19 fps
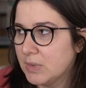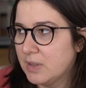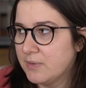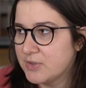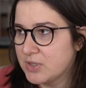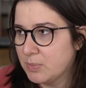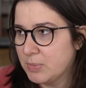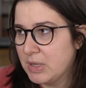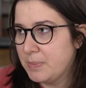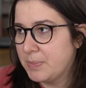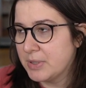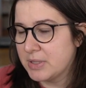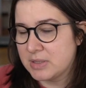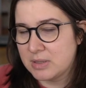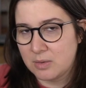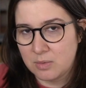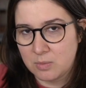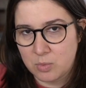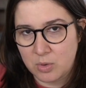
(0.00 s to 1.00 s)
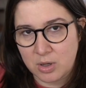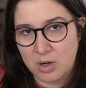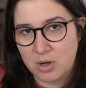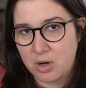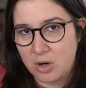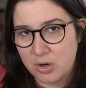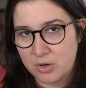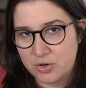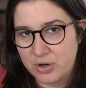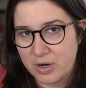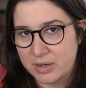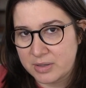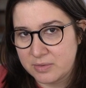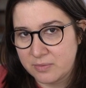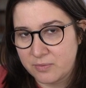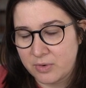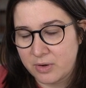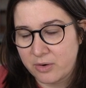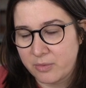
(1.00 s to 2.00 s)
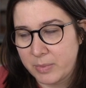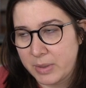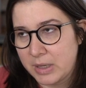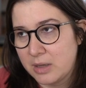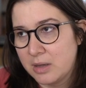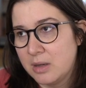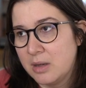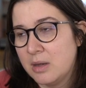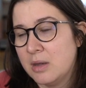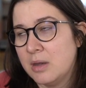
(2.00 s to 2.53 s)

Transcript: If somebody puts a work contract in front of me